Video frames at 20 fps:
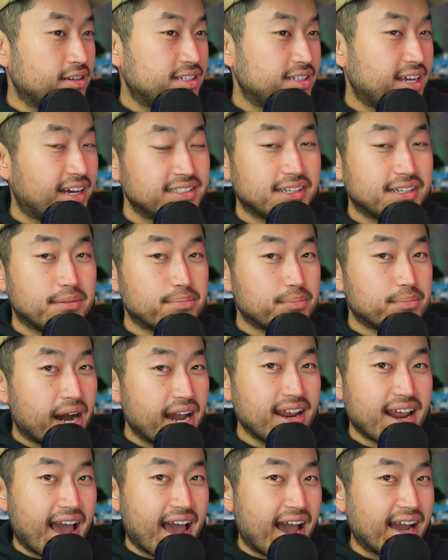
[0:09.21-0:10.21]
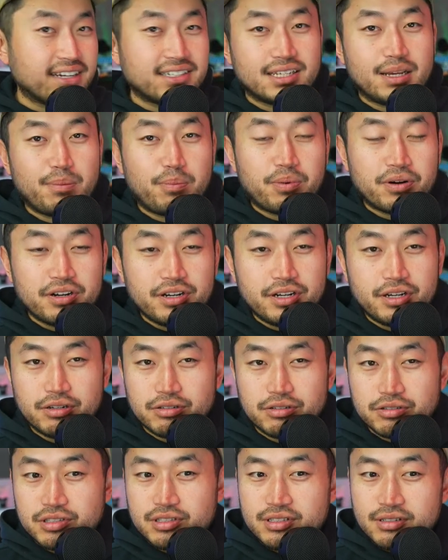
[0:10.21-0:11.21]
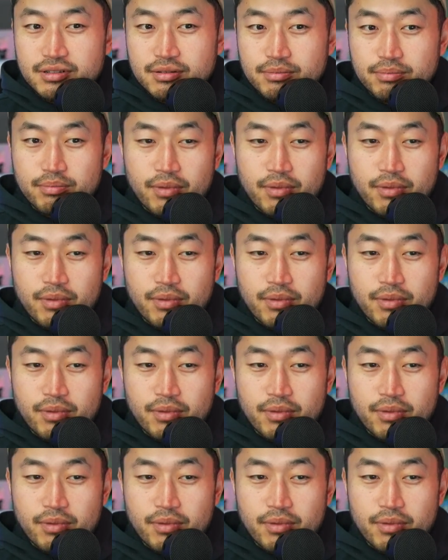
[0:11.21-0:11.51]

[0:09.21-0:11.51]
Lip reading: Tesla might actually produce